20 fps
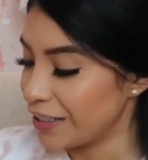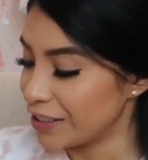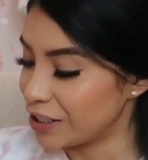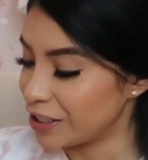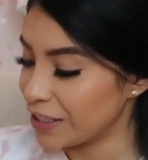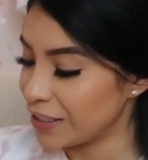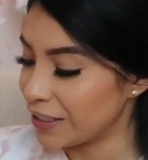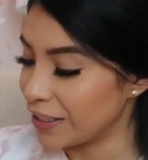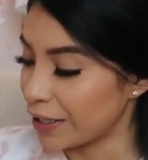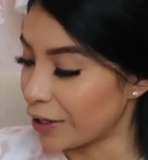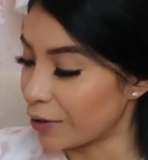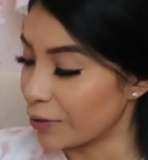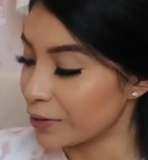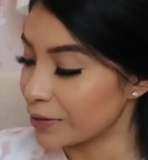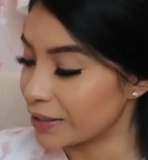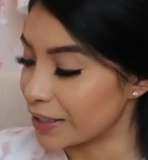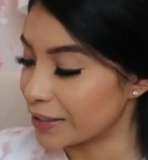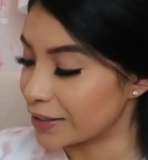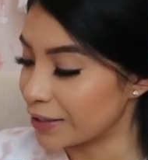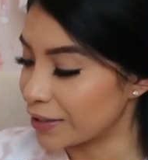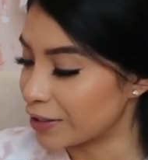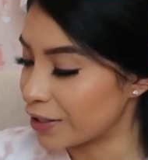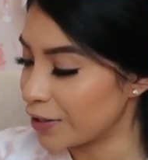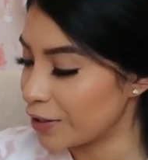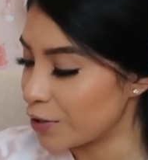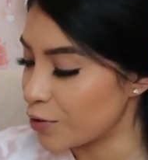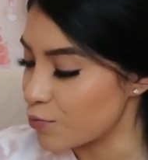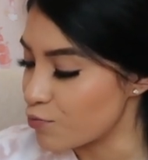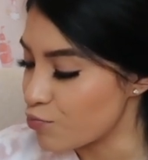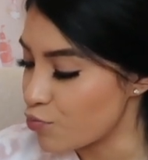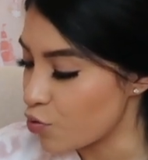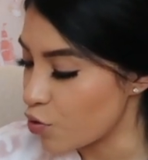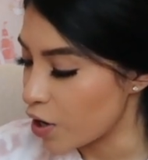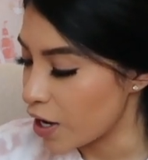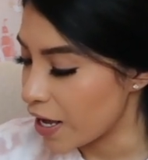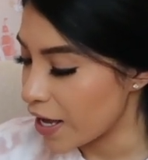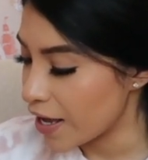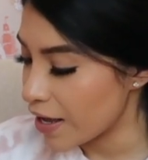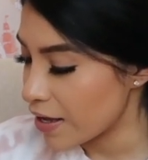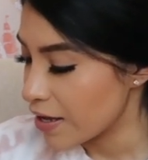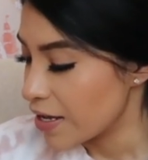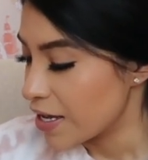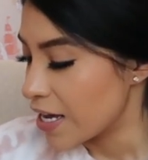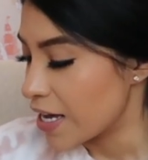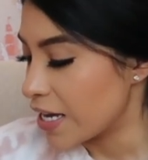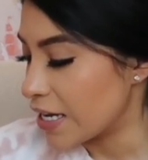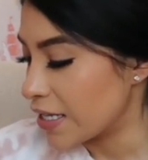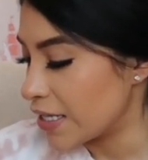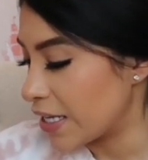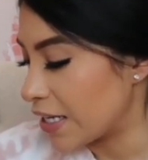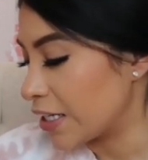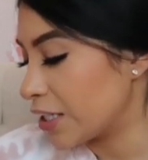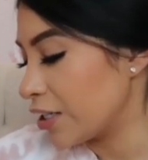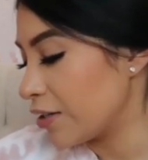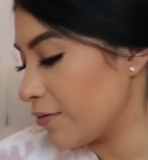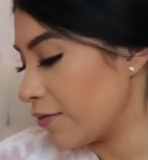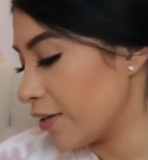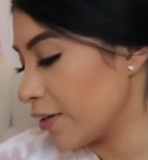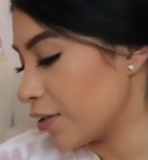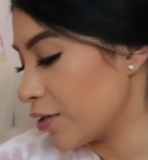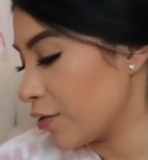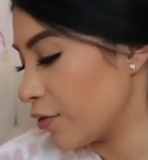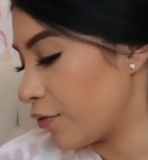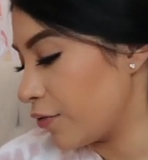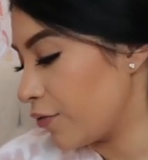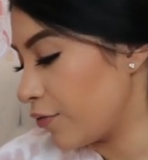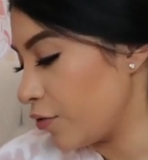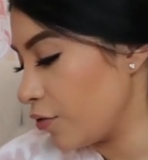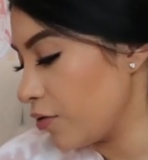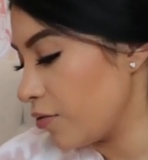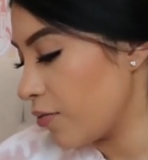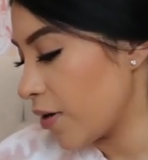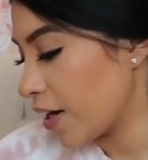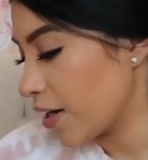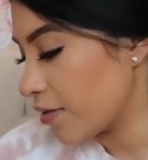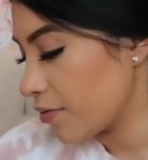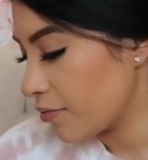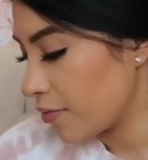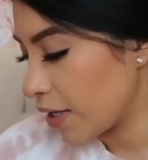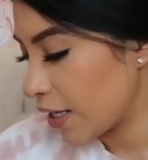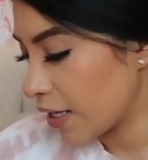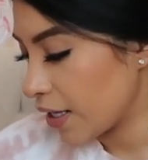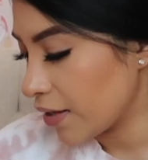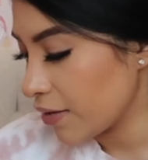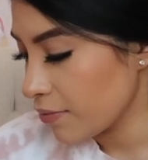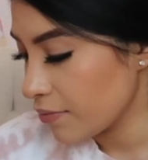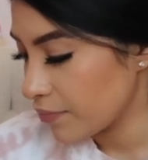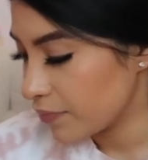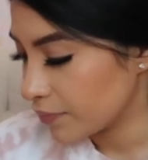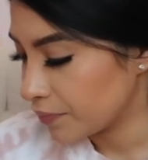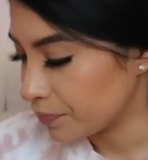she yells like such a little brat and that she wants her food right away,